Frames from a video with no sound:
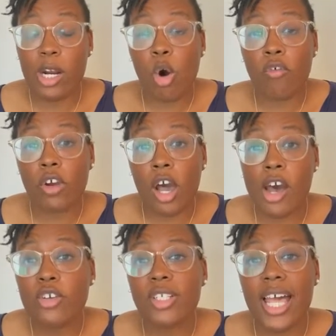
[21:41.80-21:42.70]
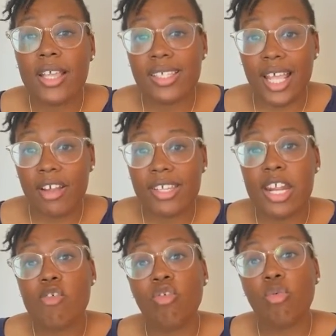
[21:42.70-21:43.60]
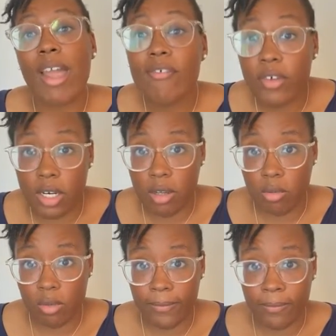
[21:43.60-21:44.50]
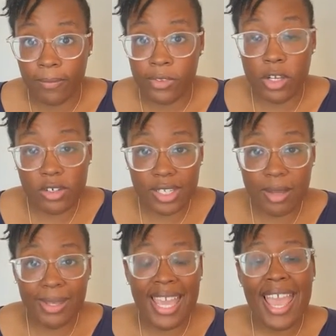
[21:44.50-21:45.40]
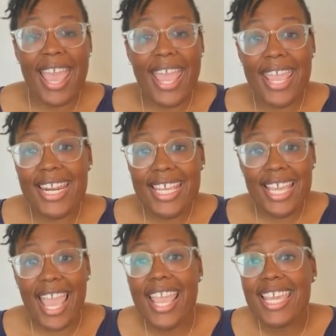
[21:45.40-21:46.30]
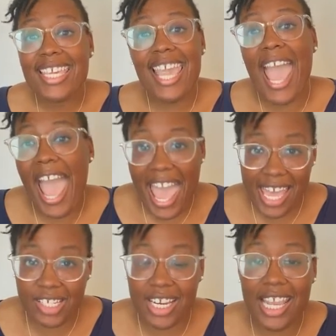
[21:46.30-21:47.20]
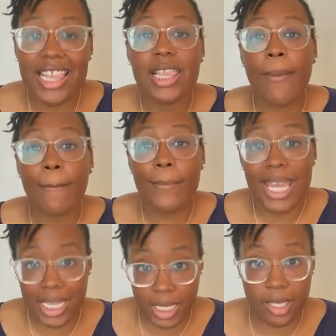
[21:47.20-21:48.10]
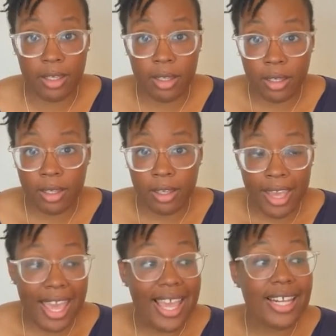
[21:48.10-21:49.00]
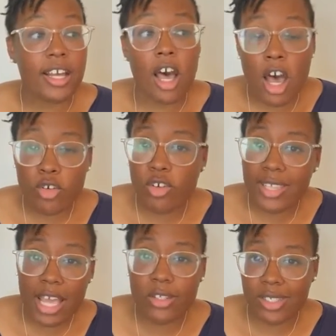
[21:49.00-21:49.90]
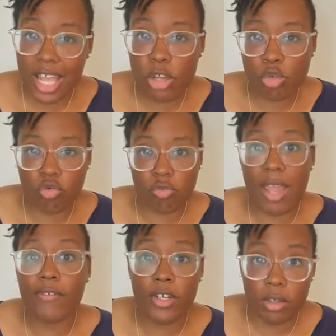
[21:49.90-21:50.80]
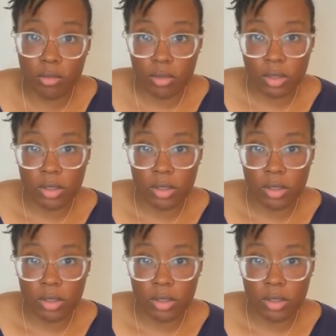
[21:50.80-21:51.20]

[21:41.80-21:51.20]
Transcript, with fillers: and over $100,000 in revenue. You understand me? 80K cash in the bank and $100,000 revenue.